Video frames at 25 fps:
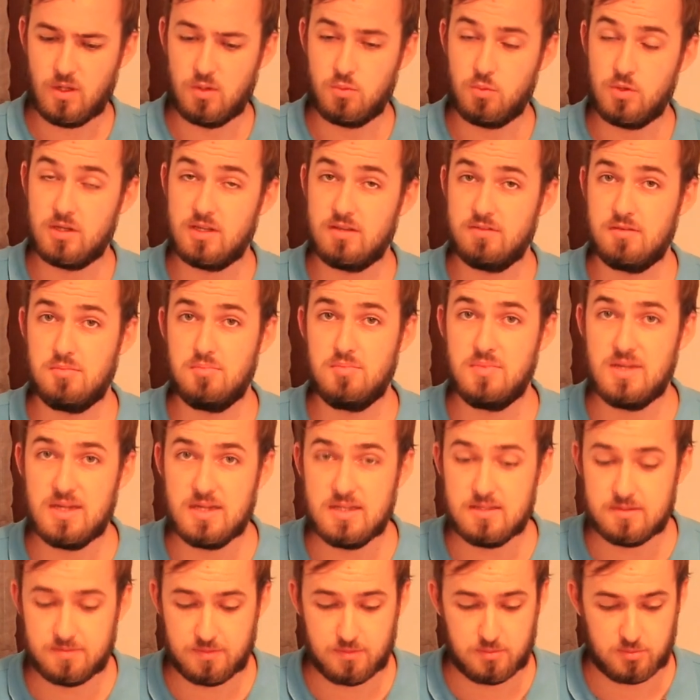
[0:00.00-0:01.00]
we're given
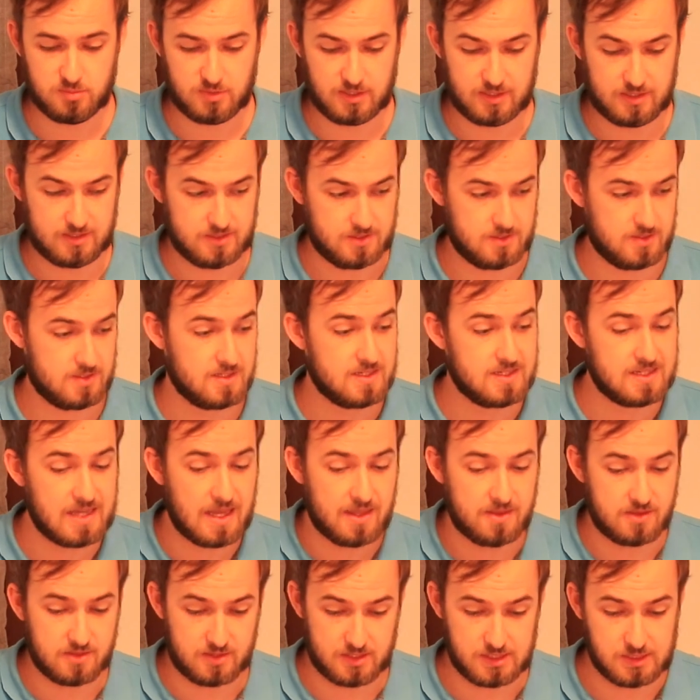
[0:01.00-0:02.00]
many different ways to
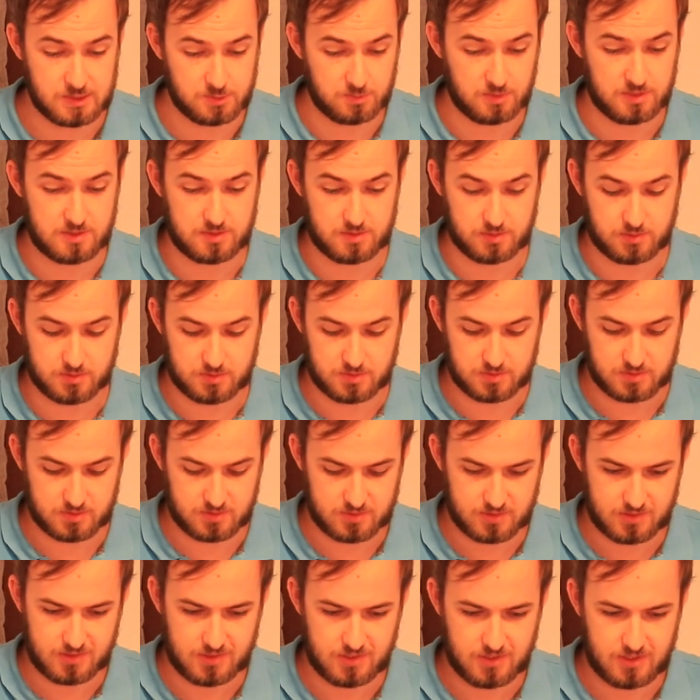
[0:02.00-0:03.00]
gather these
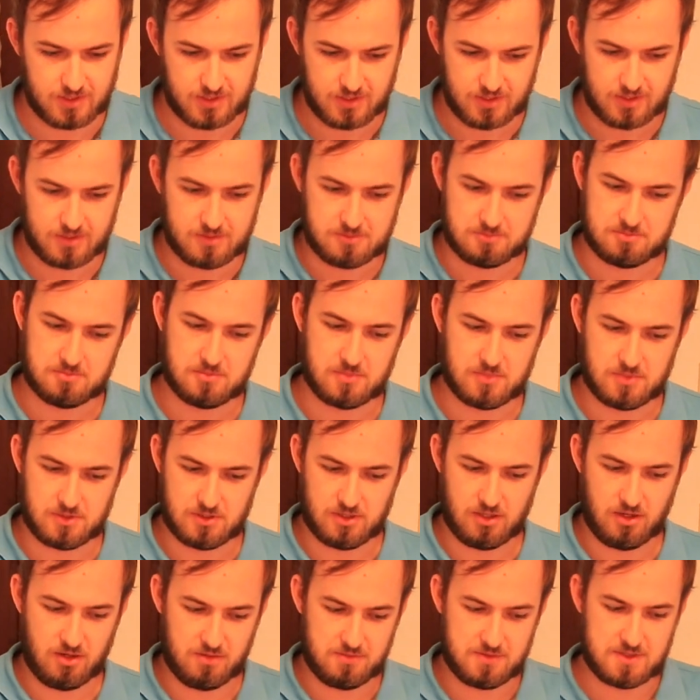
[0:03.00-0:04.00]
resources.
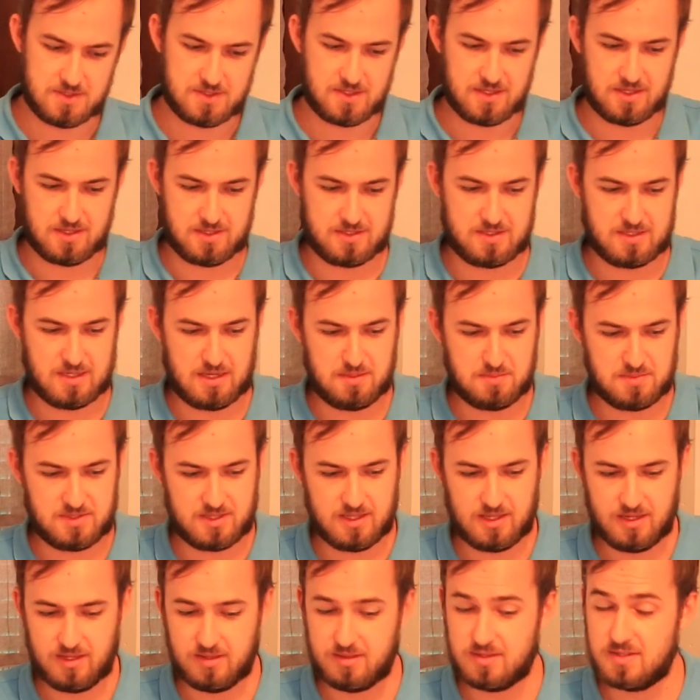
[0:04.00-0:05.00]
Obviously, it seems
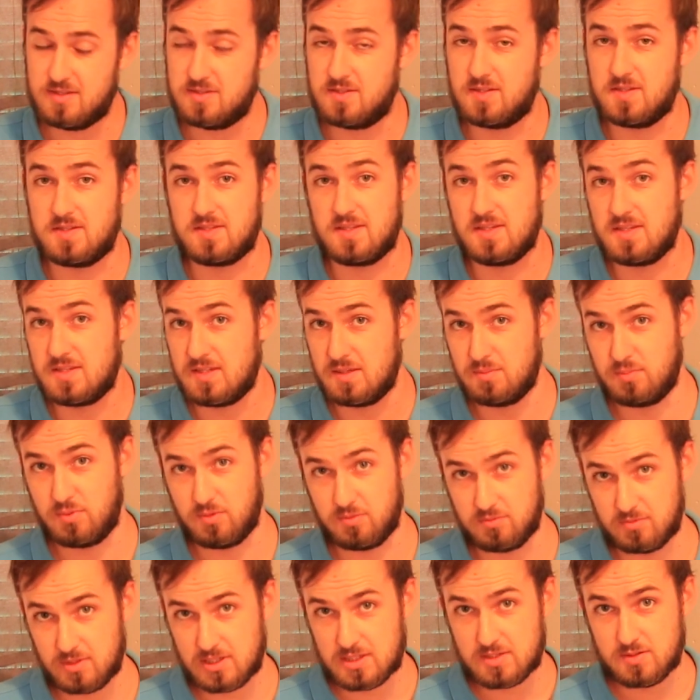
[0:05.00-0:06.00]
that there's just the
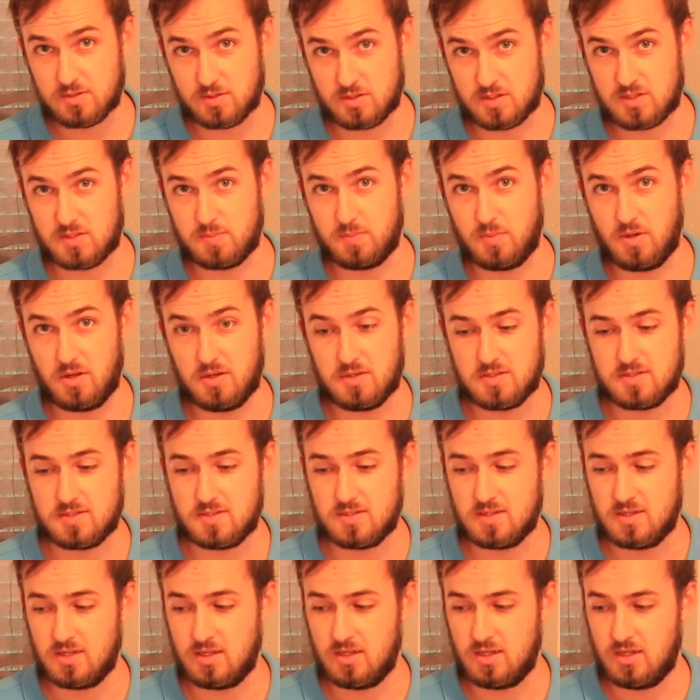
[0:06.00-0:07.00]
simple resource
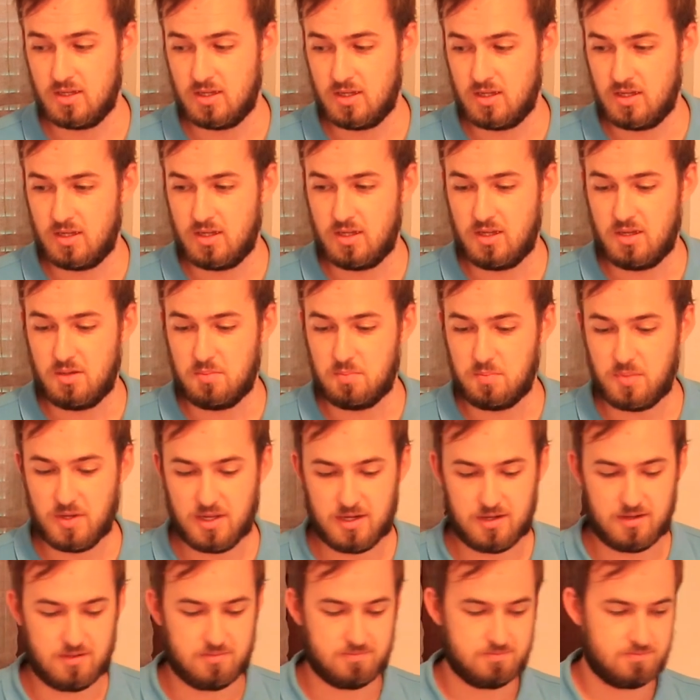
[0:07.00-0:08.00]
spots.
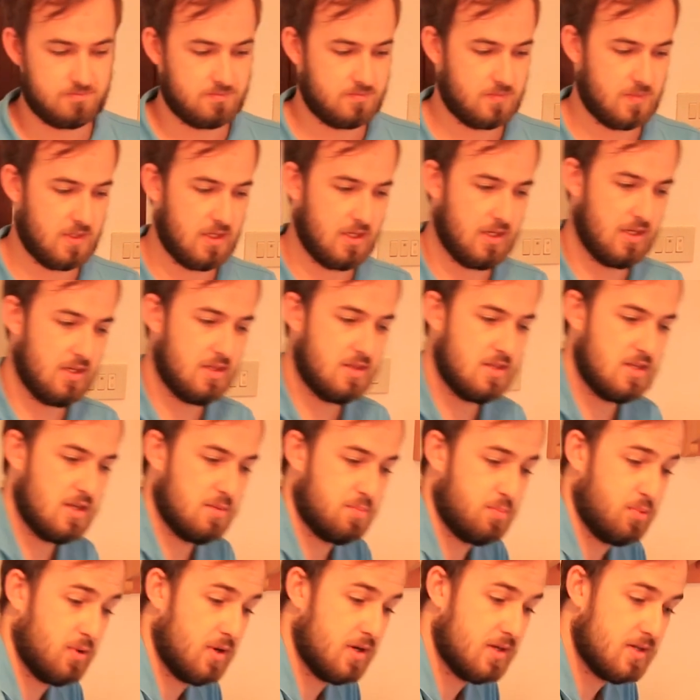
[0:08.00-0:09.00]
But in
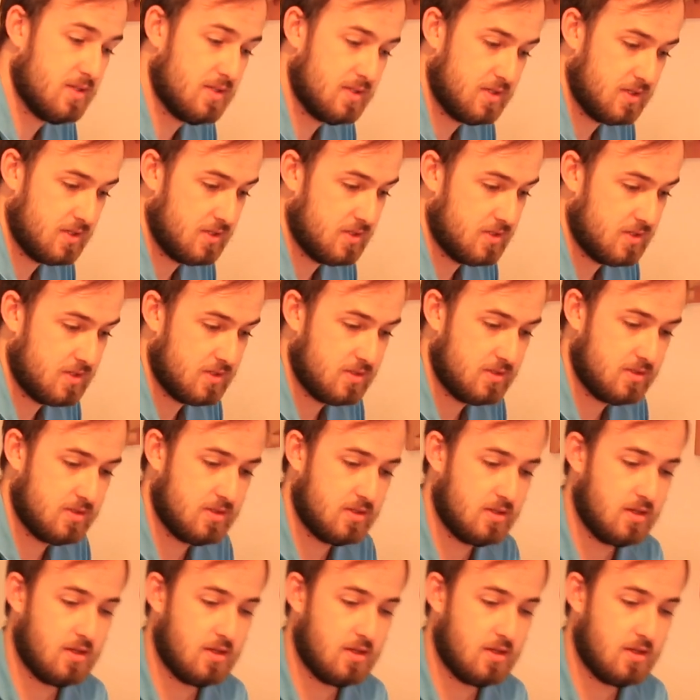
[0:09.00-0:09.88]
the apprentices,